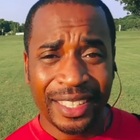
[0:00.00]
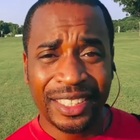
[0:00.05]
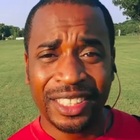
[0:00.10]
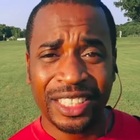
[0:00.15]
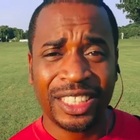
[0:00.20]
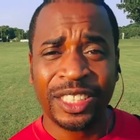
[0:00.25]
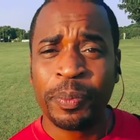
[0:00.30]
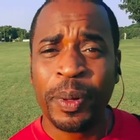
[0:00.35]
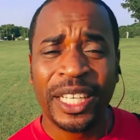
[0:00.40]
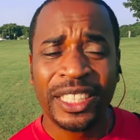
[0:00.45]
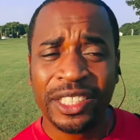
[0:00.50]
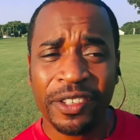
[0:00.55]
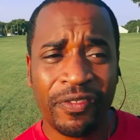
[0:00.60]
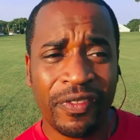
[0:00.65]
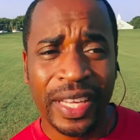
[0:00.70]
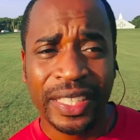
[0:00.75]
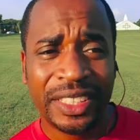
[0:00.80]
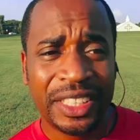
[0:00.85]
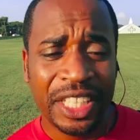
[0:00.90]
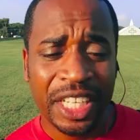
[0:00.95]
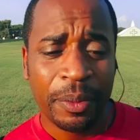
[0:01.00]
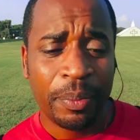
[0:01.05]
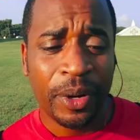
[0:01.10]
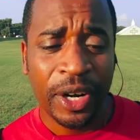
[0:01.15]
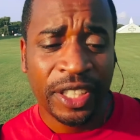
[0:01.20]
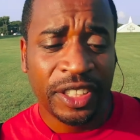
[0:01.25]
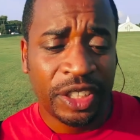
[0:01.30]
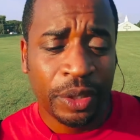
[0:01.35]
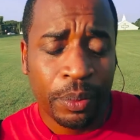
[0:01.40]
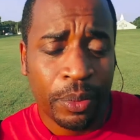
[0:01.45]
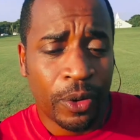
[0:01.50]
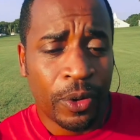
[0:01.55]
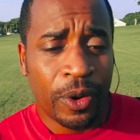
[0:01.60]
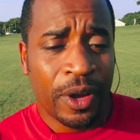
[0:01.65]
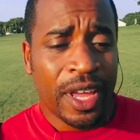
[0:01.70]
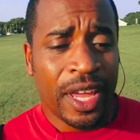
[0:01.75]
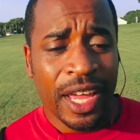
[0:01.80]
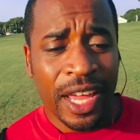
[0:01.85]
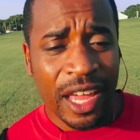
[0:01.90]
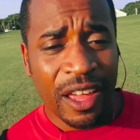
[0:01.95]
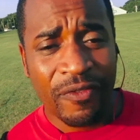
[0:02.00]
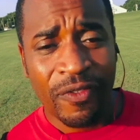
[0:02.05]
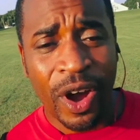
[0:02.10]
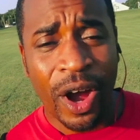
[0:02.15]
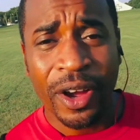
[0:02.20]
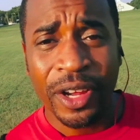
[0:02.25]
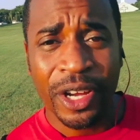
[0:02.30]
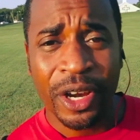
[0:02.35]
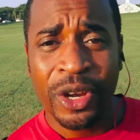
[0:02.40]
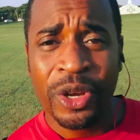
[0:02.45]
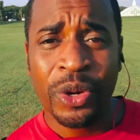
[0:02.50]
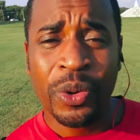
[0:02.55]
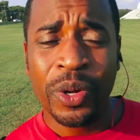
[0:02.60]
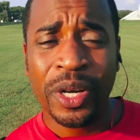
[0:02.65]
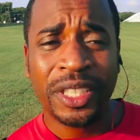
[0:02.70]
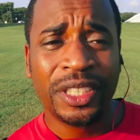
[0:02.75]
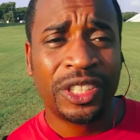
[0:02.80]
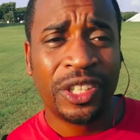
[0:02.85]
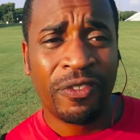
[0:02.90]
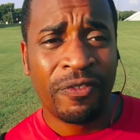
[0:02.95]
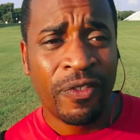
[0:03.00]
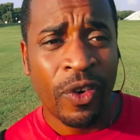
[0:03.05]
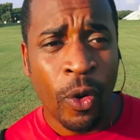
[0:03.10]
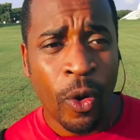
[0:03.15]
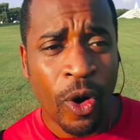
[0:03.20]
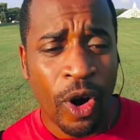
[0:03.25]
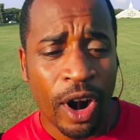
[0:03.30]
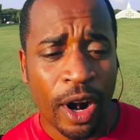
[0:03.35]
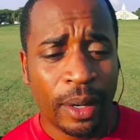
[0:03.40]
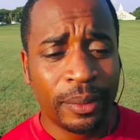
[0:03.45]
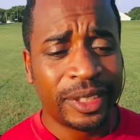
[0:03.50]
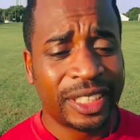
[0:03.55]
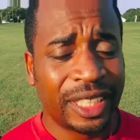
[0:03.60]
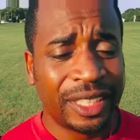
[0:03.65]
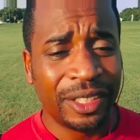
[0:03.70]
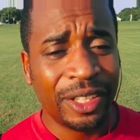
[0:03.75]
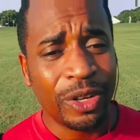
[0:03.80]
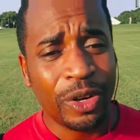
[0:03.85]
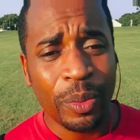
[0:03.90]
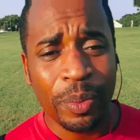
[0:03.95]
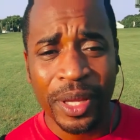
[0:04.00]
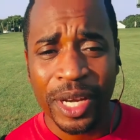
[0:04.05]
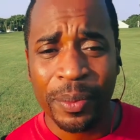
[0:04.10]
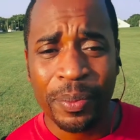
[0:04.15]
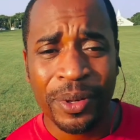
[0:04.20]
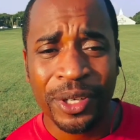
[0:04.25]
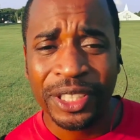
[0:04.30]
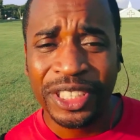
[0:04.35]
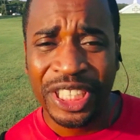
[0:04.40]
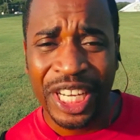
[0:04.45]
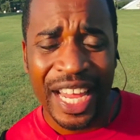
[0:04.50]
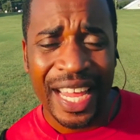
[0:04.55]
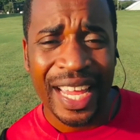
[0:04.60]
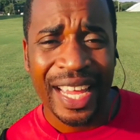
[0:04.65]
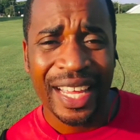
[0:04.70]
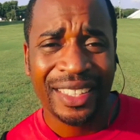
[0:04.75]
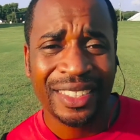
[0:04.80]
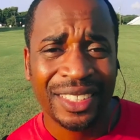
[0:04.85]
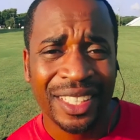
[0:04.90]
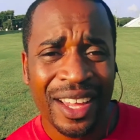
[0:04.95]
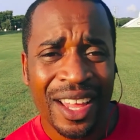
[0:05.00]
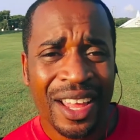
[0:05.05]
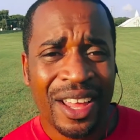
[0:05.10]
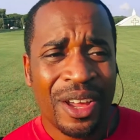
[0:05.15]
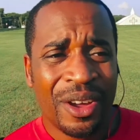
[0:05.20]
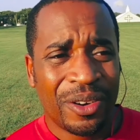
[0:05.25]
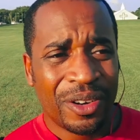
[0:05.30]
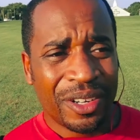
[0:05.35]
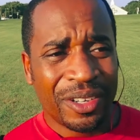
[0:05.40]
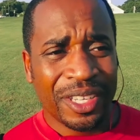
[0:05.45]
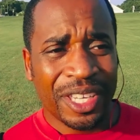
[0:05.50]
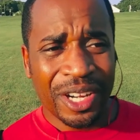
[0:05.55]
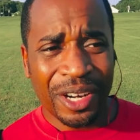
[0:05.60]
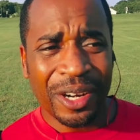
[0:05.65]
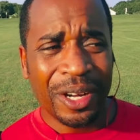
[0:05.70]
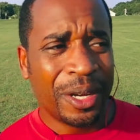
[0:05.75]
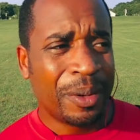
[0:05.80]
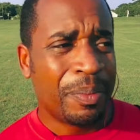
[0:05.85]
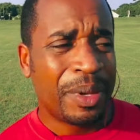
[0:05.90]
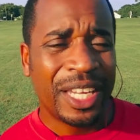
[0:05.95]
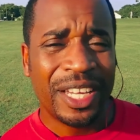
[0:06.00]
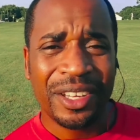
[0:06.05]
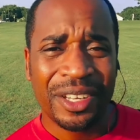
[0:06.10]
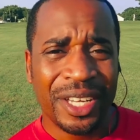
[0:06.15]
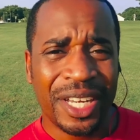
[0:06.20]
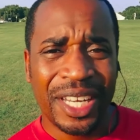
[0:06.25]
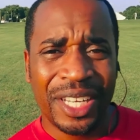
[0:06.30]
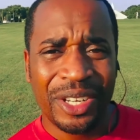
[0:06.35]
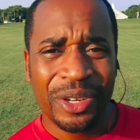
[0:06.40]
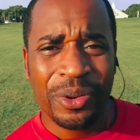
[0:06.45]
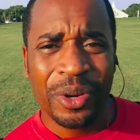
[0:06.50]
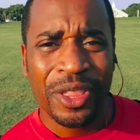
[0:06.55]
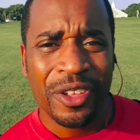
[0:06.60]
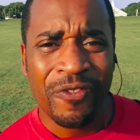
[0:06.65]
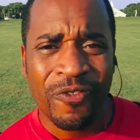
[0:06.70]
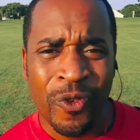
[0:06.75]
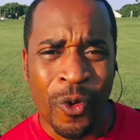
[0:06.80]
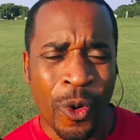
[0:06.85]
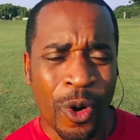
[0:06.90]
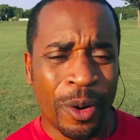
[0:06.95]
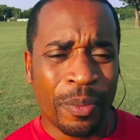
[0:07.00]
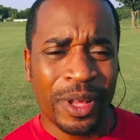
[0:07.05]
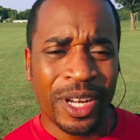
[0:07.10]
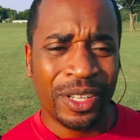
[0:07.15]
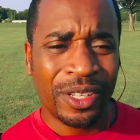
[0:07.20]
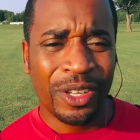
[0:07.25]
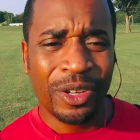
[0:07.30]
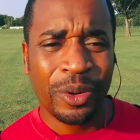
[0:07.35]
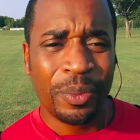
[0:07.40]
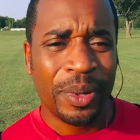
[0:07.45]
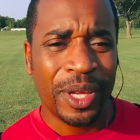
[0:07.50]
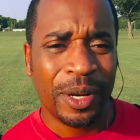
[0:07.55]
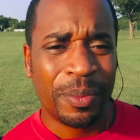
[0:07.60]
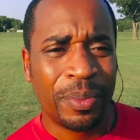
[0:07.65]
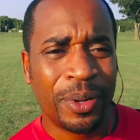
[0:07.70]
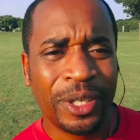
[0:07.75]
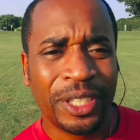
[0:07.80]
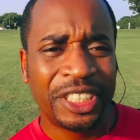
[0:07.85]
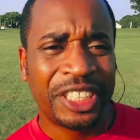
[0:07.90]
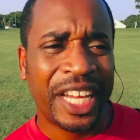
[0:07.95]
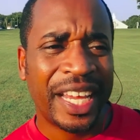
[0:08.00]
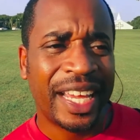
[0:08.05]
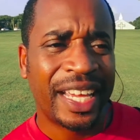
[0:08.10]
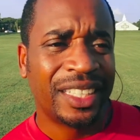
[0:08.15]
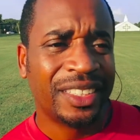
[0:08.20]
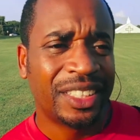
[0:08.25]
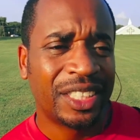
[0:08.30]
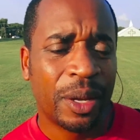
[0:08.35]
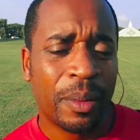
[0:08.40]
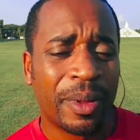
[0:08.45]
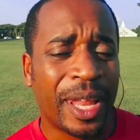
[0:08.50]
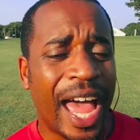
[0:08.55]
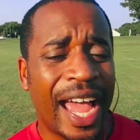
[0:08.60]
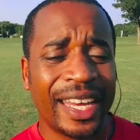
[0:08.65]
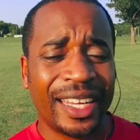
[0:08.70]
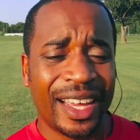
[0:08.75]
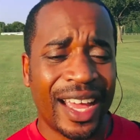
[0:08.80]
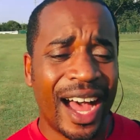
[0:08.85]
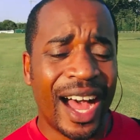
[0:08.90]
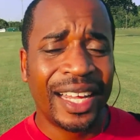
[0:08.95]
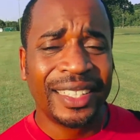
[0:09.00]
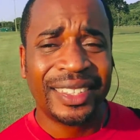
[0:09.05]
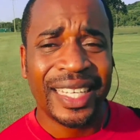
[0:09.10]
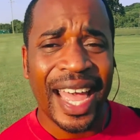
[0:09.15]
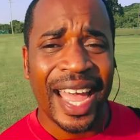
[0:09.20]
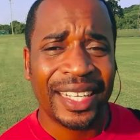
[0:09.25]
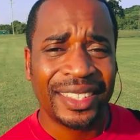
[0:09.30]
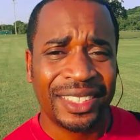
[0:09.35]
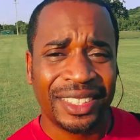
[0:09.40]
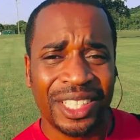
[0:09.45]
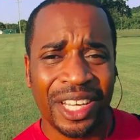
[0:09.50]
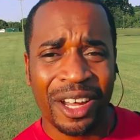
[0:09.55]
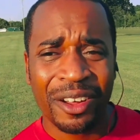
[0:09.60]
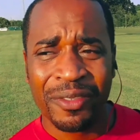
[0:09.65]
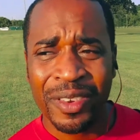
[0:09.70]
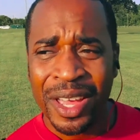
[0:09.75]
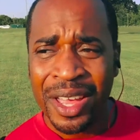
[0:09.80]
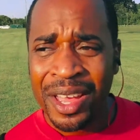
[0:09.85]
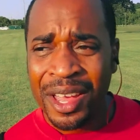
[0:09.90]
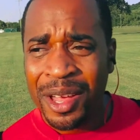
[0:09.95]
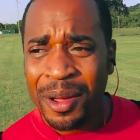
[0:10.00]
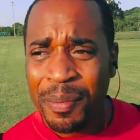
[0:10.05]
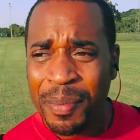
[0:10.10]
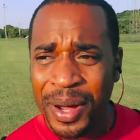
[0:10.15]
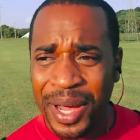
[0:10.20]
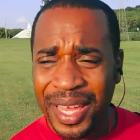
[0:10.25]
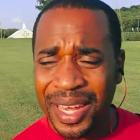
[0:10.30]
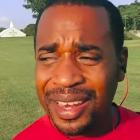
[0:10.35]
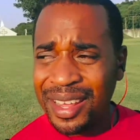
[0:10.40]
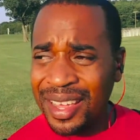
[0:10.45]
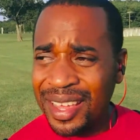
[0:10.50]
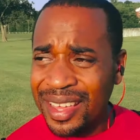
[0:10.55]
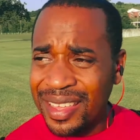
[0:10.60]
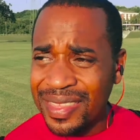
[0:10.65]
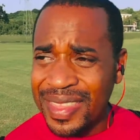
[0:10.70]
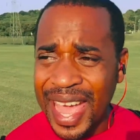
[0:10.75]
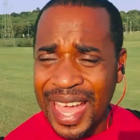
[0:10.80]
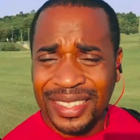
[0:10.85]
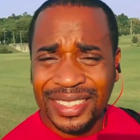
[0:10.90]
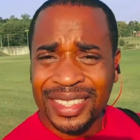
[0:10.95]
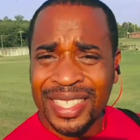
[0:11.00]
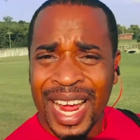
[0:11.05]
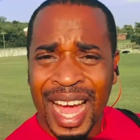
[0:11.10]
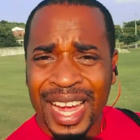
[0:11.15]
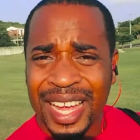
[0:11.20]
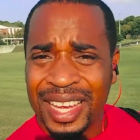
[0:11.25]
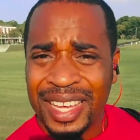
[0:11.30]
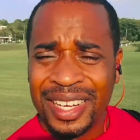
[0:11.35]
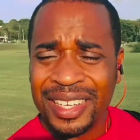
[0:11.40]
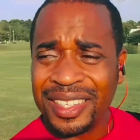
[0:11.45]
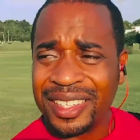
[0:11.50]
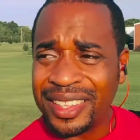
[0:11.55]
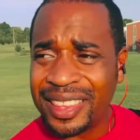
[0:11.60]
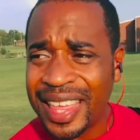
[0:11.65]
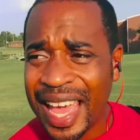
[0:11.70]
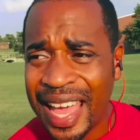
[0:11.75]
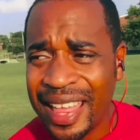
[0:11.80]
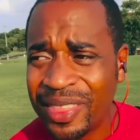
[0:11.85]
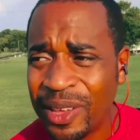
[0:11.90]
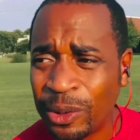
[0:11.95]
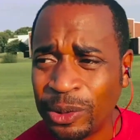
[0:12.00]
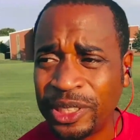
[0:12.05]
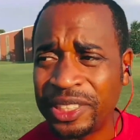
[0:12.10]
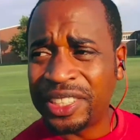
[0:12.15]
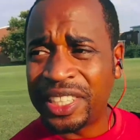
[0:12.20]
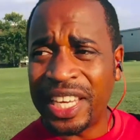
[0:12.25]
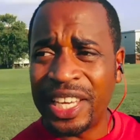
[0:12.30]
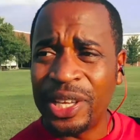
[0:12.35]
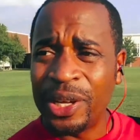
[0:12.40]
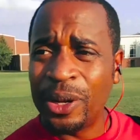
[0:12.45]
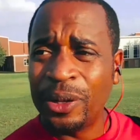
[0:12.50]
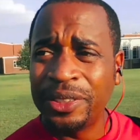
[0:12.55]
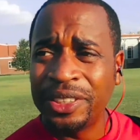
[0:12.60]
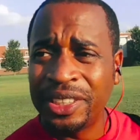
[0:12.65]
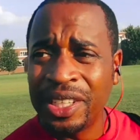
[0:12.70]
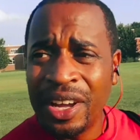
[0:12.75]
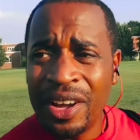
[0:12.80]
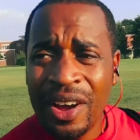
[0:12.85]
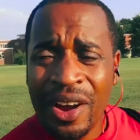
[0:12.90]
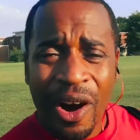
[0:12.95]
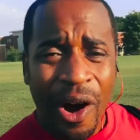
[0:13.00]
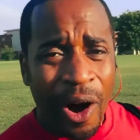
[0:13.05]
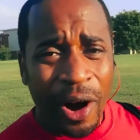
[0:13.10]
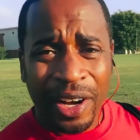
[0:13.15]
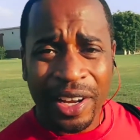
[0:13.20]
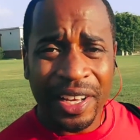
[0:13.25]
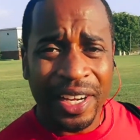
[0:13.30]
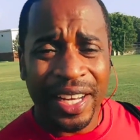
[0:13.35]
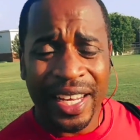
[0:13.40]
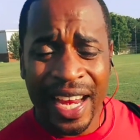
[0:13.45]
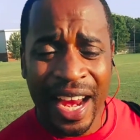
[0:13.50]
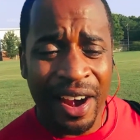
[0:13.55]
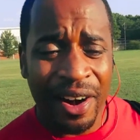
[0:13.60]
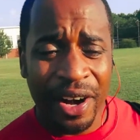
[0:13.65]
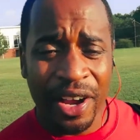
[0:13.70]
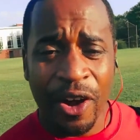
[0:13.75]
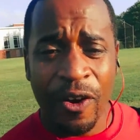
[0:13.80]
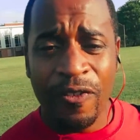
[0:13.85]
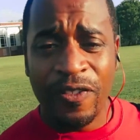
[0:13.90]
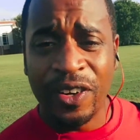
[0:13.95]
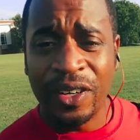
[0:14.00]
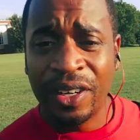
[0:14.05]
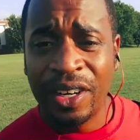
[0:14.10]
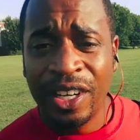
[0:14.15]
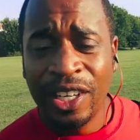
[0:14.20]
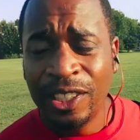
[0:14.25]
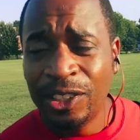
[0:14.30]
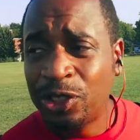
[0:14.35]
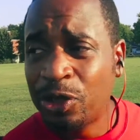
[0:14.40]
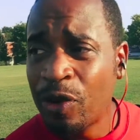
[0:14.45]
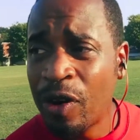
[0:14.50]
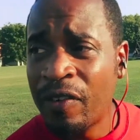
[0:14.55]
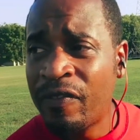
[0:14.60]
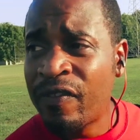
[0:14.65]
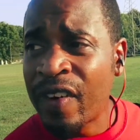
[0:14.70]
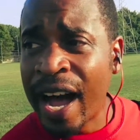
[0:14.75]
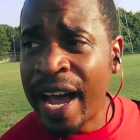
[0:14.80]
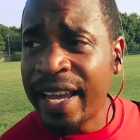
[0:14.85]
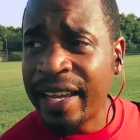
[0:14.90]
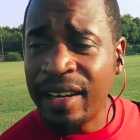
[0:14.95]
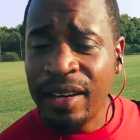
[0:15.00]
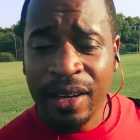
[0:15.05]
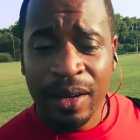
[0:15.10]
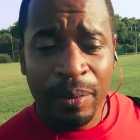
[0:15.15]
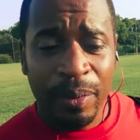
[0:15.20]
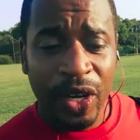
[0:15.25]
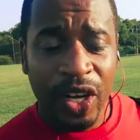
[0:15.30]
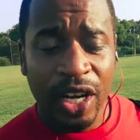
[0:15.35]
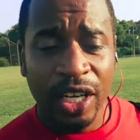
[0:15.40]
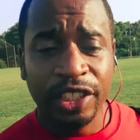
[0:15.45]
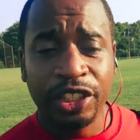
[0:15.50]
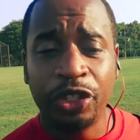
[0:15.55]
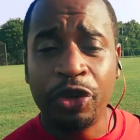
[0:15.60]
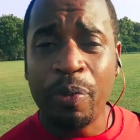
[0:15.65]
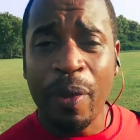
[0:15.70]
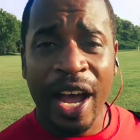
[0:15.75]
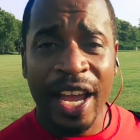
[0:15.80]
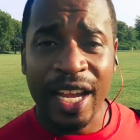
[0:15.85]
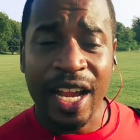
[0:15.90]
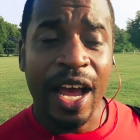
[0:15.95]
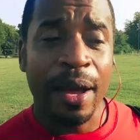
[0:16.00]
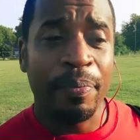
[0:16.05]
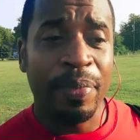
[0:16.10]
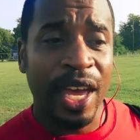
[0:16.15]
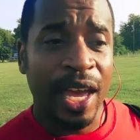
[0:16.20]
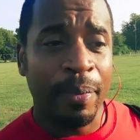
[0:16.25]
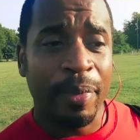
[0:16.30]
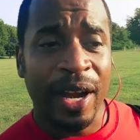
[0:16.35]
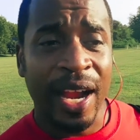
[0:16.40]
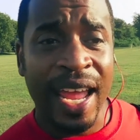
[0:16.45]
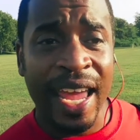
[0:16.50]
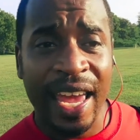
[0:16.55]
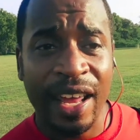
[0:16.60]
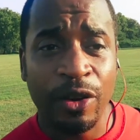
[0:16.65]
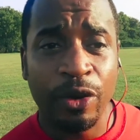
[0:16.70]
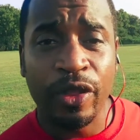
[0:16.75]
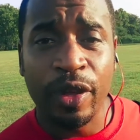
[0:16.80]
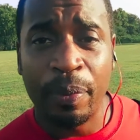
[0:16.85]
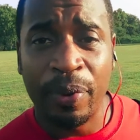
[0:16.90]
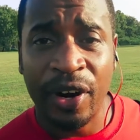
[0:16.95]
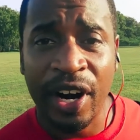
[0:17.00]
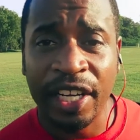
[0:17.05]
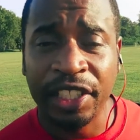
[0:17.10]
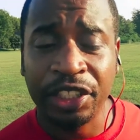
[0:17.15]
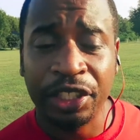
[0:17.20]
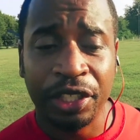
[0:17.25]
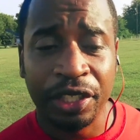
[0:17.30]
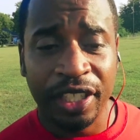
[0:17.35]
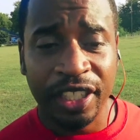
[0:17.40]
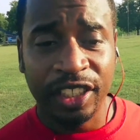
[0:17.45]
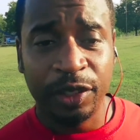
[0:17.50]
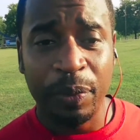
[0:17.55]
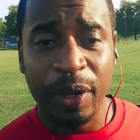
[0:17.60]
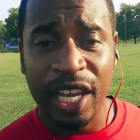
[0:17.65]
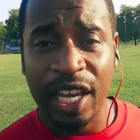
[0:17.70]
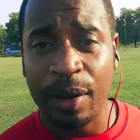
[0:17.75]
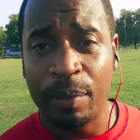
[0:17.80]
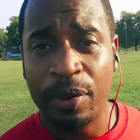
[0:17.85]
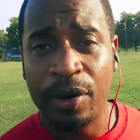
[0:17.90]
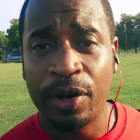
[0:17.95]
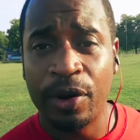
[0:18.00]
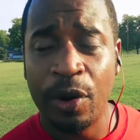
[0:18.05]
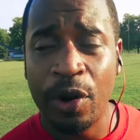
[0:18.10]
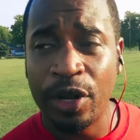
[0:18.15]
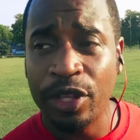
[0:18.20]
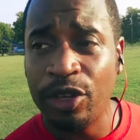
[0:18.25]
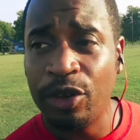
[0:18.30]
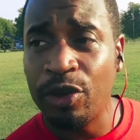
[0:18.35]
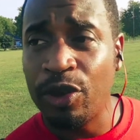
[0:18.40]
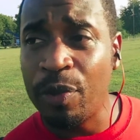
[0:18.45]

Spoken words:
It's the specificity principle. If all you're doing is the forms and a little bit of push hands, well, you're going to be good at doing the form and a little bit of push hands, some light contact stuff. But those skills aren't gonna carry over to a fight because you might not be able to handle the pressure that's being put on you.